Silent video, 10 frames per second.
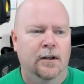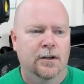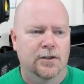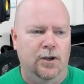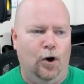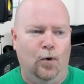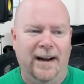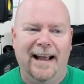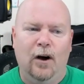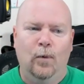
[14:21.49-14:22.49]
So
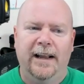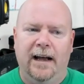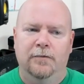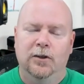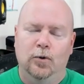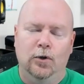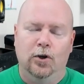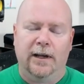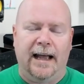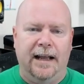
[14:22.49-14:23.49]
now we have to go
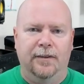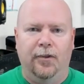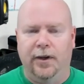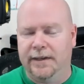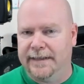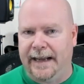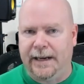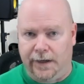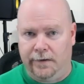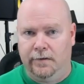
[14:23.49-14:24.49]
look at the
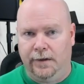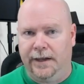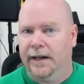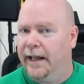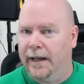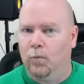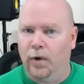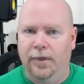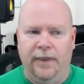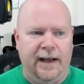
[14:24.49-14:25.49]
data that came
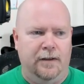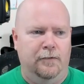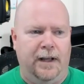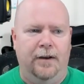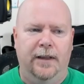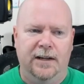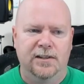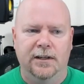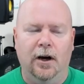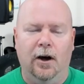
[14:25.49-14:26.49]
with that event. That's
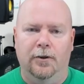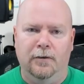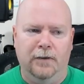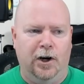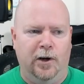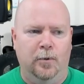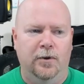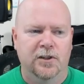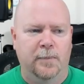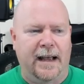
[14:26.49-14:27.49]
the other variable
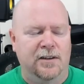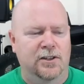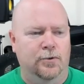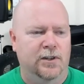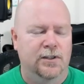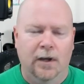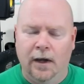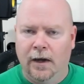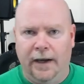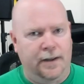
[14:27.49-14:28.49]
that's passed to us.
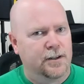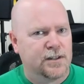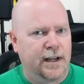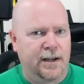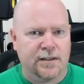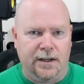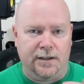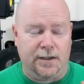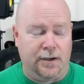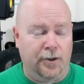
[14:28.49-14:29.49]
In this case,
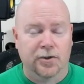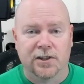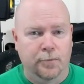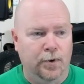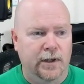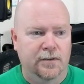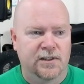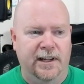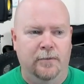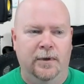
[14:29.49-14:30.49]
it's another simple if
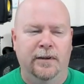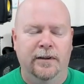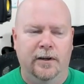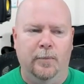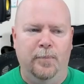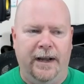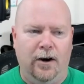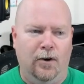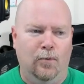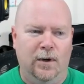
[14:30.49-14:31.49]
statement.
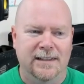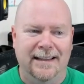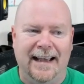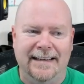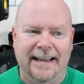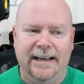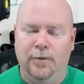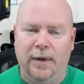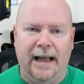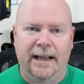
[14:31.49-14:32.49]
Compare what's in that data
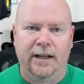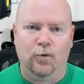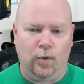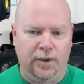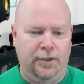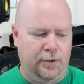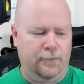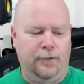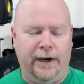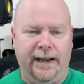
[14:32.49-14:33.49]
packet with the
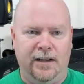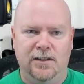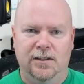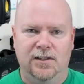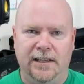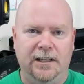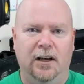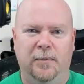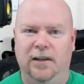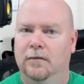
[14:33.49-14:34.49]
phrase
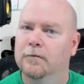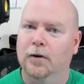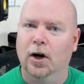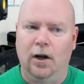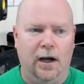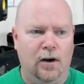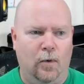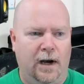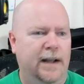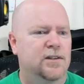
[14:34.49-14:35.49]
CW for
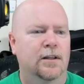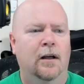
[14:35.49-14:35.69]
clockwise.